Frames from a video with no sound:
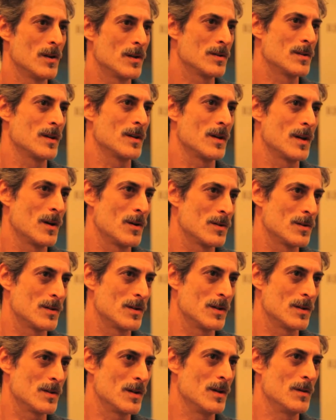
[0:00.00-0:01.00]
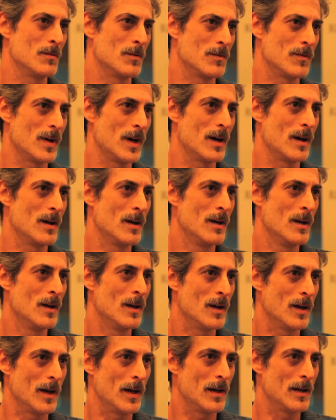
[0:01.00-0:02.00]
of a sudden, I was a disabled vet.
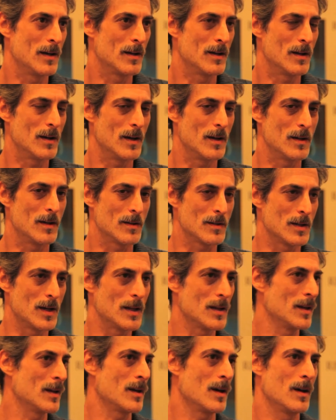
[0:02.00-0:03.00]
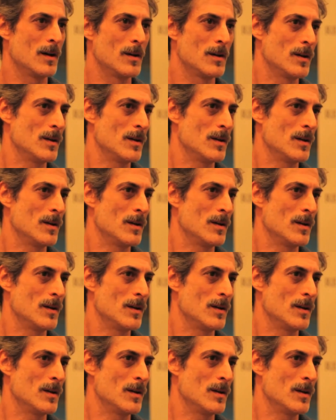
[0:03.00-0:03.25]
And it's not like I,